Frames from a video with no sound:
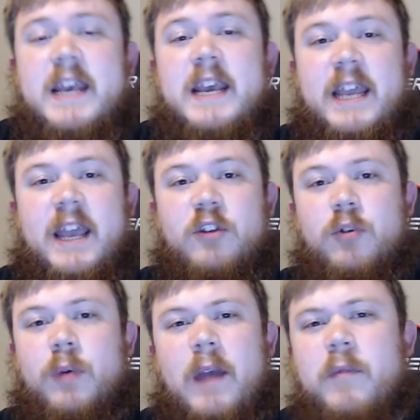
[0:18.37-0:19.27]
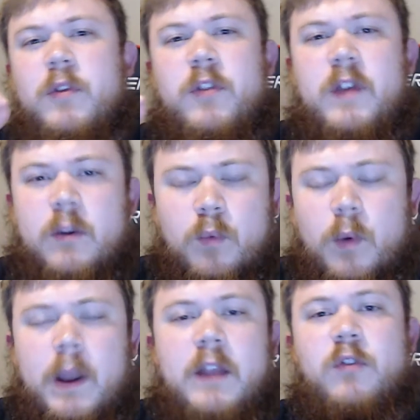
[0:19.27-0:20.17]
can do everything in
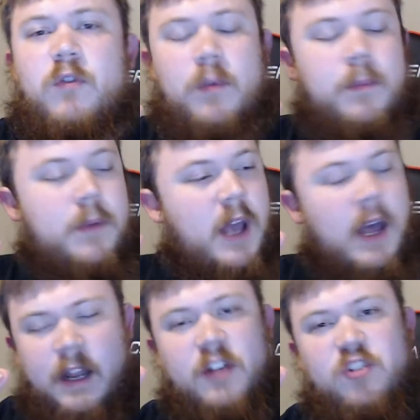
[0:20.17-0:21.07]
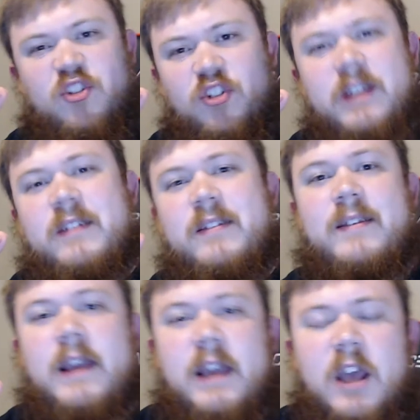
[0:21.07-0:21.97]
range from cutting a cheese
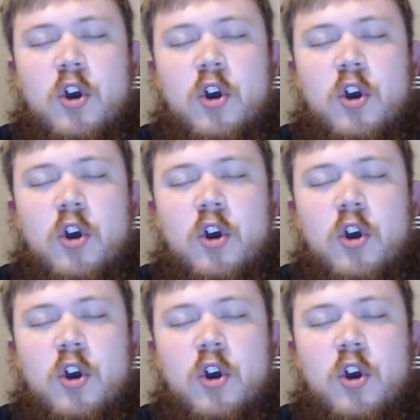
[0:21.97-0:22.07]
stick